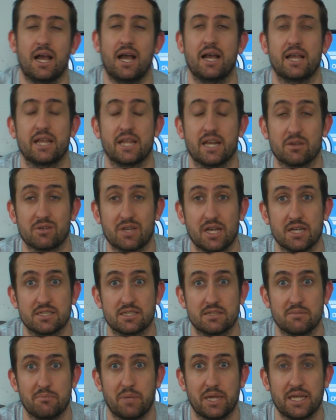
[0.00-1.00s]
uh, you know,
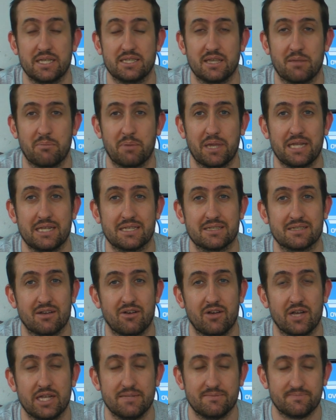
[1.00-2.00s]
custom PCB
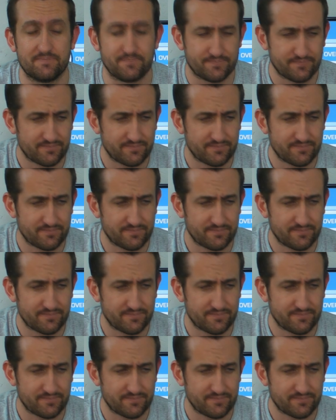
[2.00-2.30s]
design,